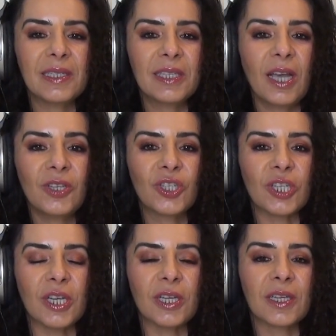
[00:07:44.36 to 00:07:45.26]

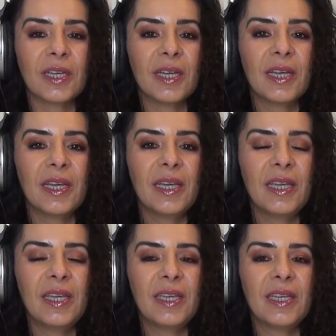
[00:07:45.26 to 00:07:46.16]
touching.
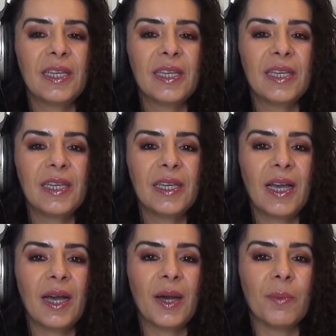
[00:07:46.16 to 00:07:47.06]
He
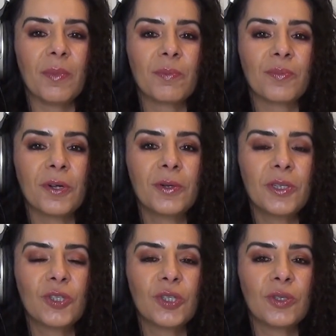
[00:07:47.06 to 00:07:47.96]
broke
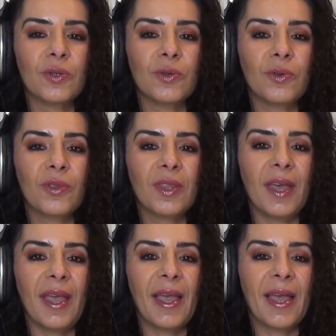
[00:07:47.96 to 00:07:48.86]
a tooth,
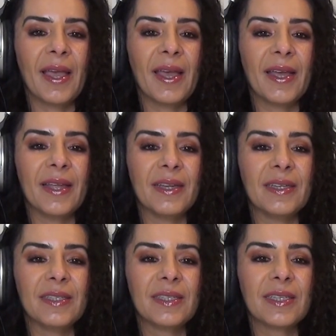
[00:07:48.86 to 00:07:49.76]

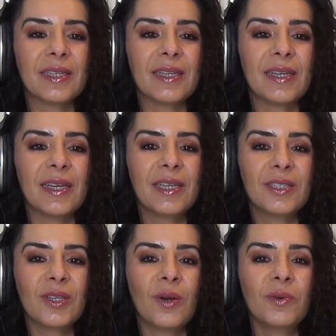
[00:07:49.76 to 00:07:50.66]
and
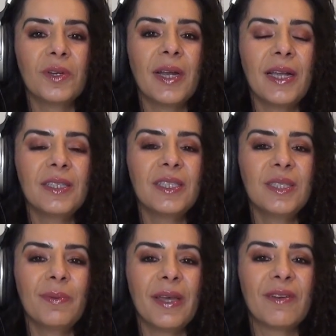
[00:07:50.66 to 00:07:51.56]
his owner had to
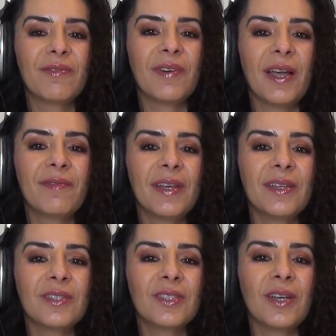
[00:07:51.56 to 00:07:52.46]
spend
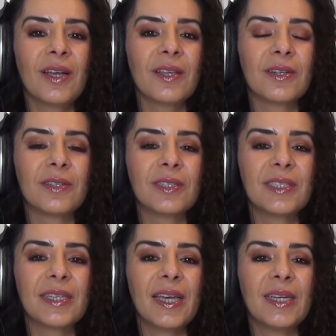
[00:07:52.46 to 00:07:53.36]
$5,000
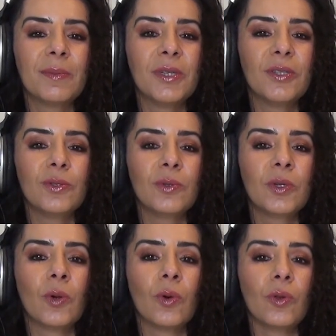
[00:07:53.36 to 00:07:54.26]
to get him a new
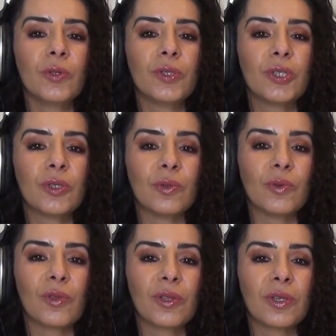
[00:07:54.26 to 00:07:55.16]
gold
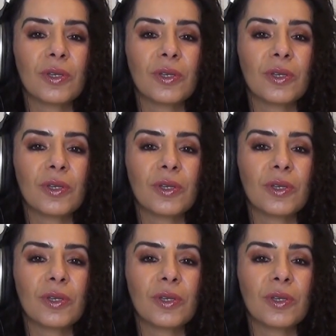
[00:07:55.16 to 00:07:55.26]
tooth.